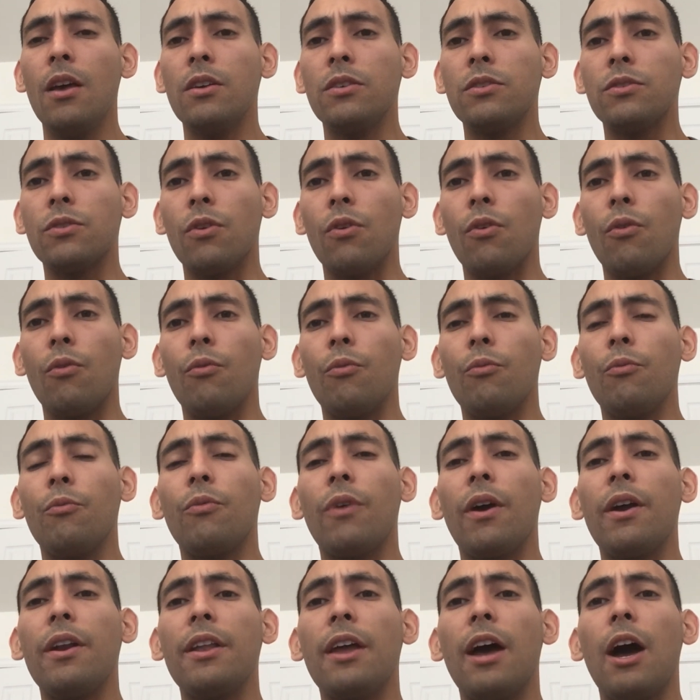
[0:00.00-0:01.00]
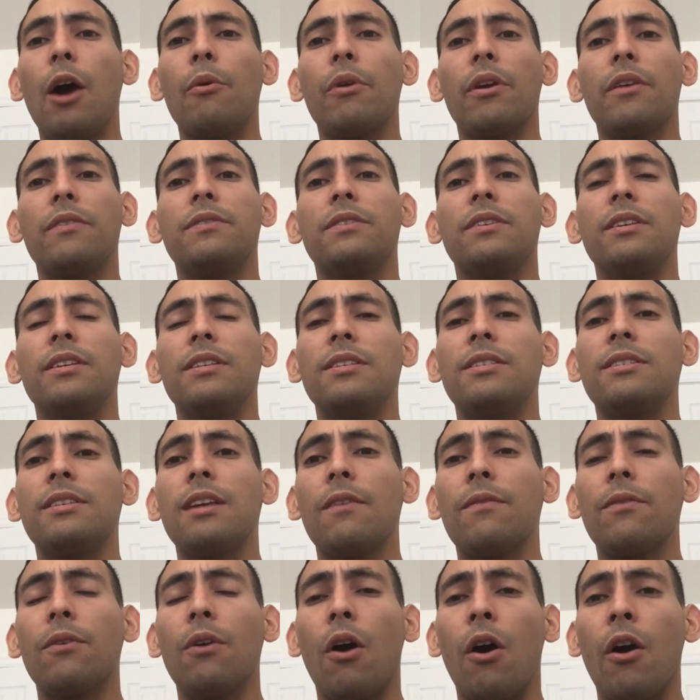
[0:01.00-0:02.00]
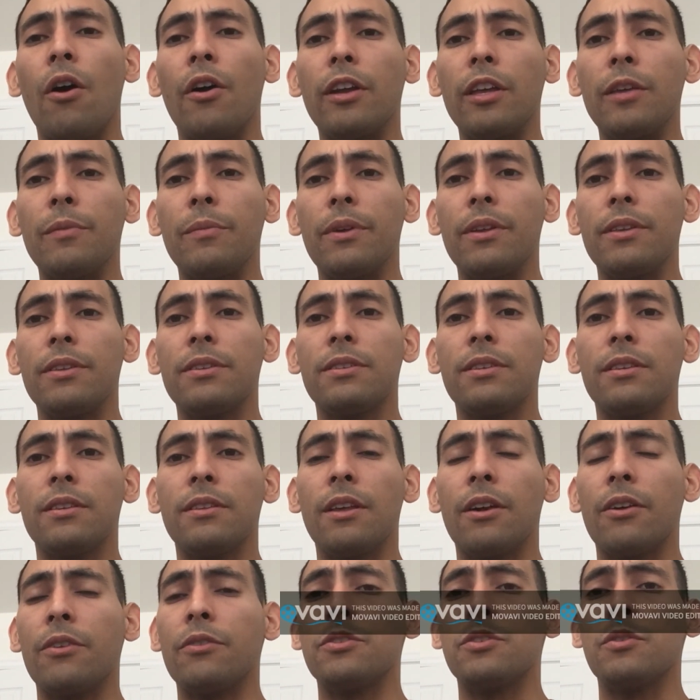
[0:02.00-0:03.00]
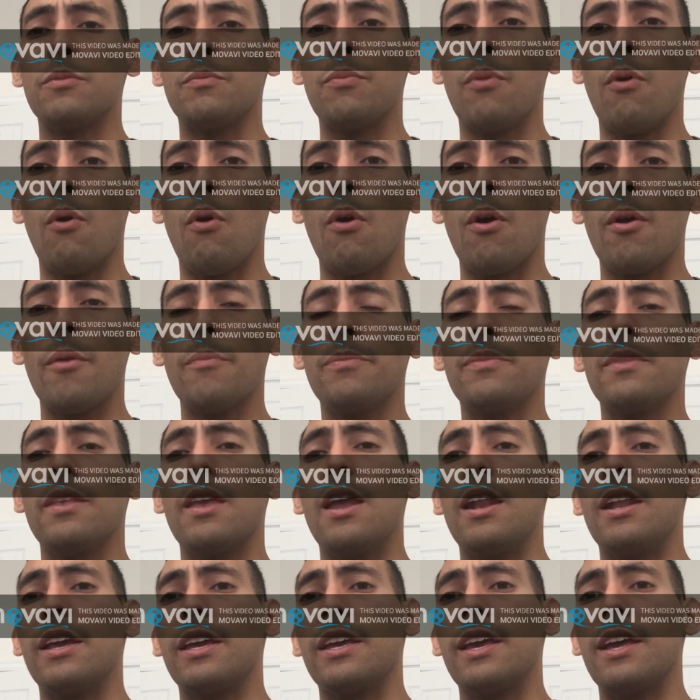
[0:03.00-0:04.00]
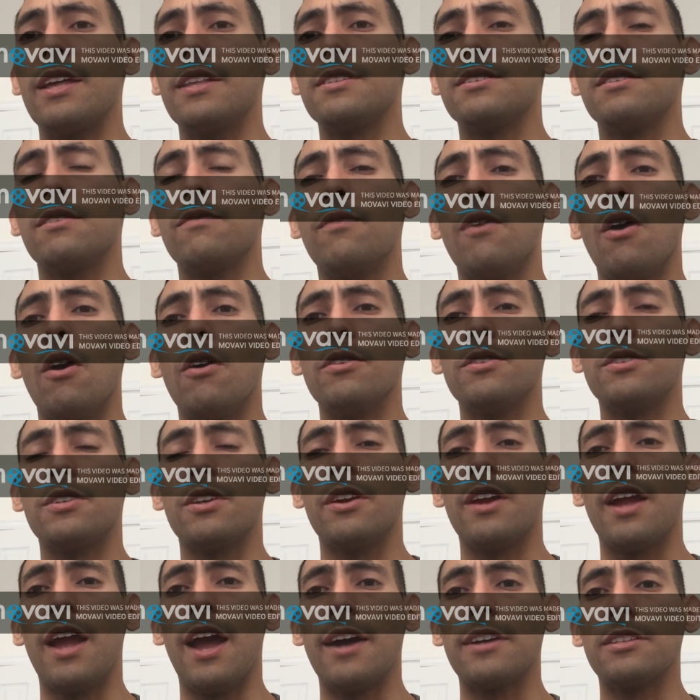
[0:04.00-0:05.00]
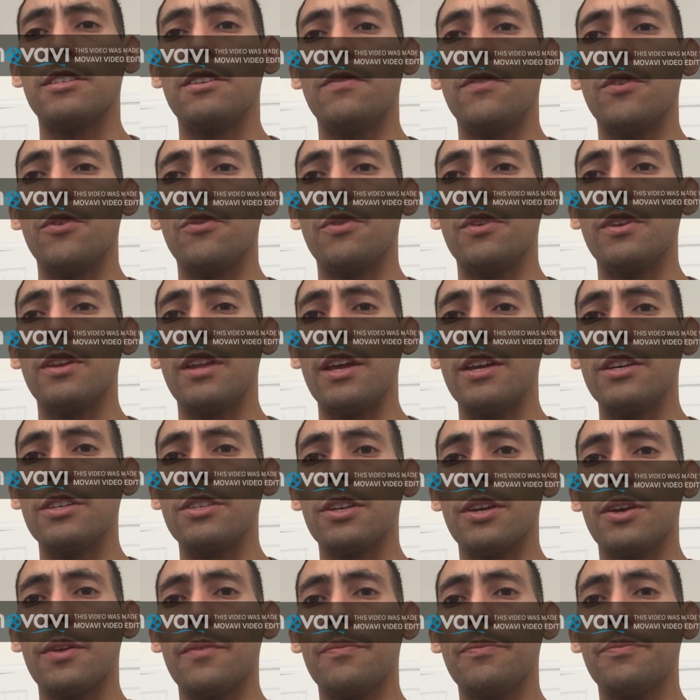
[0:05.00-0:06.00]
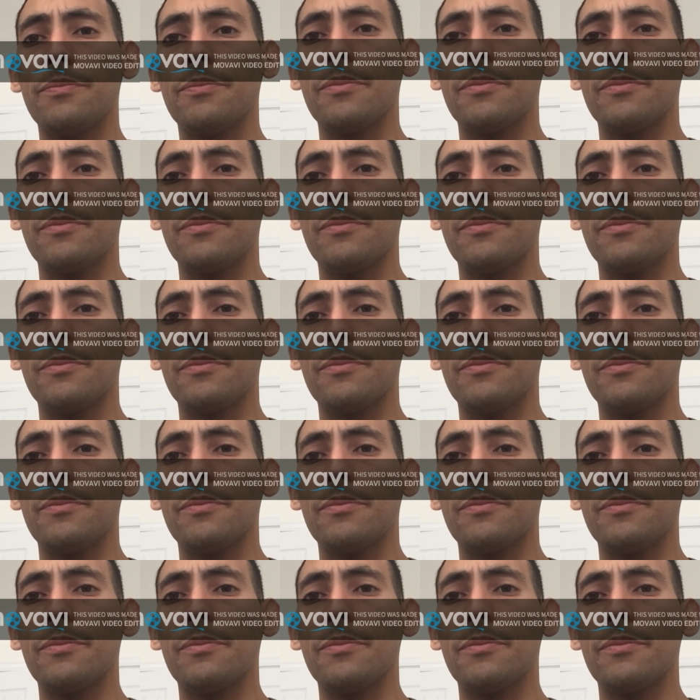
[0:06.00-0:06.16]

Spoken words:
So right now we have seen several arguments that are in support and against a voluntary active euthanasia.